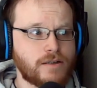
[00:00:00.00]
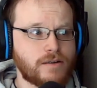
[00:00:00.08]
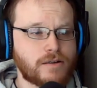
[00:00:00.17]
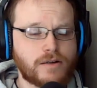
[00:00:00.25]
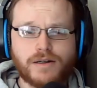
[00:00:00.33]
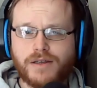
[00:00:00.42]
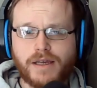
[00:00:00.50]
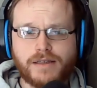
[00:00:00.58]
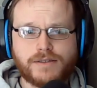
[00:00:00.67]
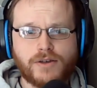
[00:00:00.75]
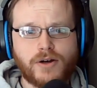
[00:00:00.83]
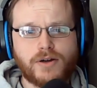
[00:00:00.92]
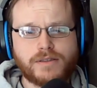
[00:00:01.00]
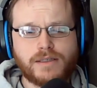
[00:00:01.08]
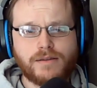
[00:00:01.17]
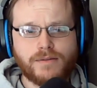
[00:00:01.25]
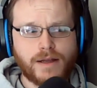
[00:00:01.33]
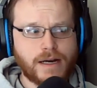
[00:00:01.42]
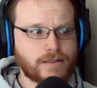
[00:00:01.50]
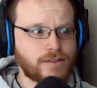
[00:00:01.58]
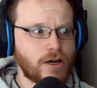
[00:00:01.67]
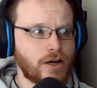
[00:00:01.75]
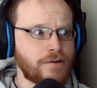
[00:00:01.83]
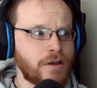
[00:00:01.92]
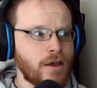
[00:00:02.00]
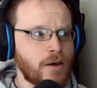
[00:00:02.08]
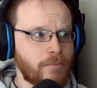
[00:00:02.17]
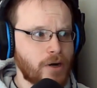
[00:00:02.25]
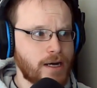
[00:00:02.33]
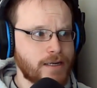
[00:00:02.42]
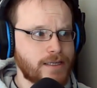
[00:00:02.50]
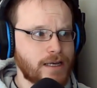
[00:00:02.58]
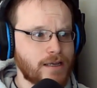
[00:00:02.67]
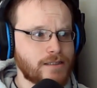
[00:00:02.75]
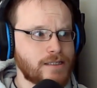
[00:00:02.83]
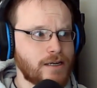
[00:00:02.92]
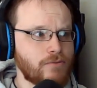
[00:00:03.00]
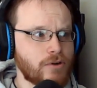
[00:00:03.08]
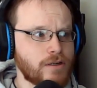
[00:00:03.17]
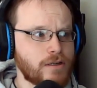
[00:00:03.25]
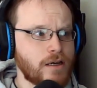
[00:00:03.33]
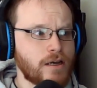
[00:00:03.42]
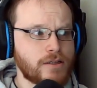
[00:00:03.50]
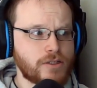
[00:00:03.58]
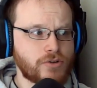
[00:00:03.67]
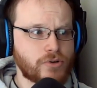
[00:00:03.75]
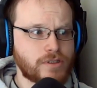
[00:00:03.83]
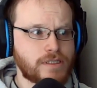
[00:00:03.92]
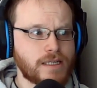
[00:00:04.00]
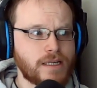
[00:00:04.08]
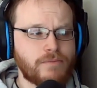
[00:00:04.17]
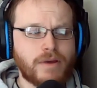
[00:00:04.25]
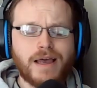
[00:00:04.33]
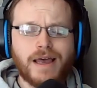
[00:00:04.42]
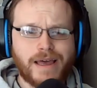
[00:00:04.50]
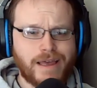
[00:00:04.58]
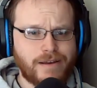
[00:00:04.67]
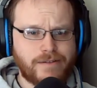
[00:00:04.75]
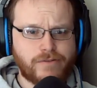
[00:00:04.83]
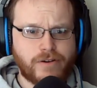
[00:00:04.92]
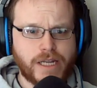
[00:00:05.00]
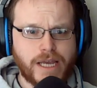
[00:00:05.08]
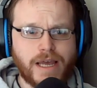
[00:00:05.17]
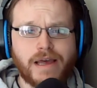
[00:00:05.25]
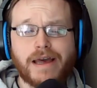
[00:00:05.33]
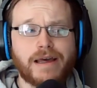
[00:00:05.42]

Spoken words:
On Hurricanes on the Locked On Podcast Network, your team every day.